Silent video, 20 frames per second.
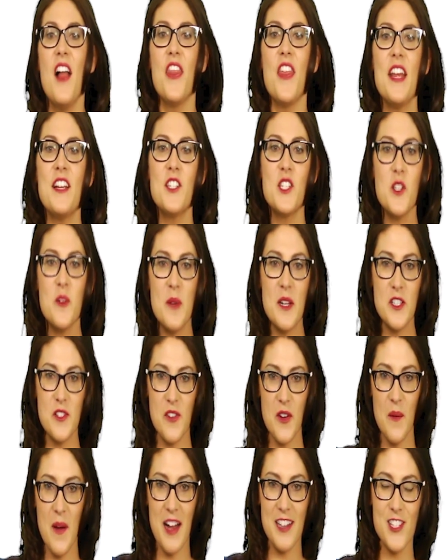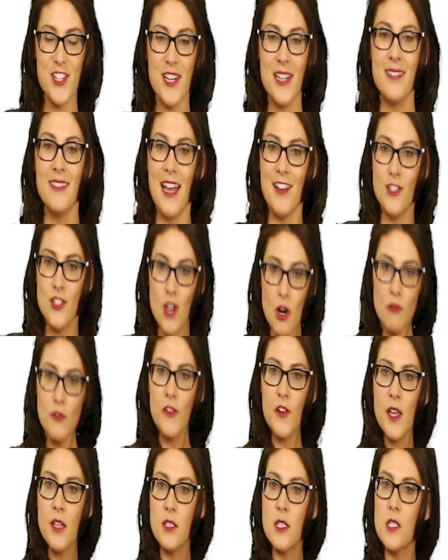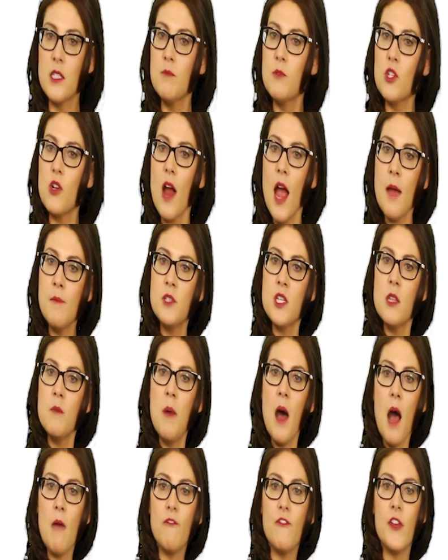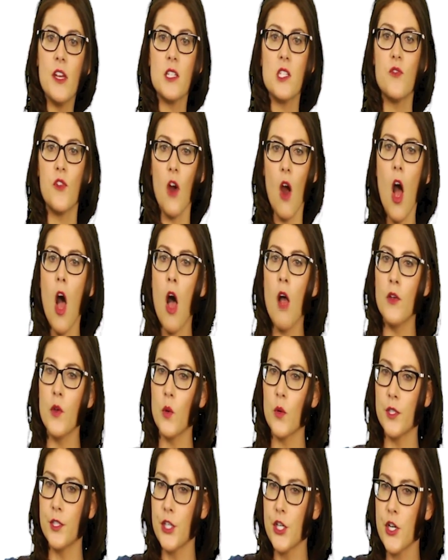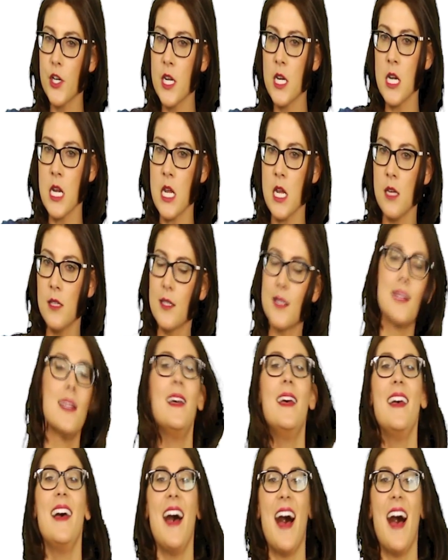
Thanks so much for watching, and don't forget to subscribe to The Pop Fix for all your nerdy needs.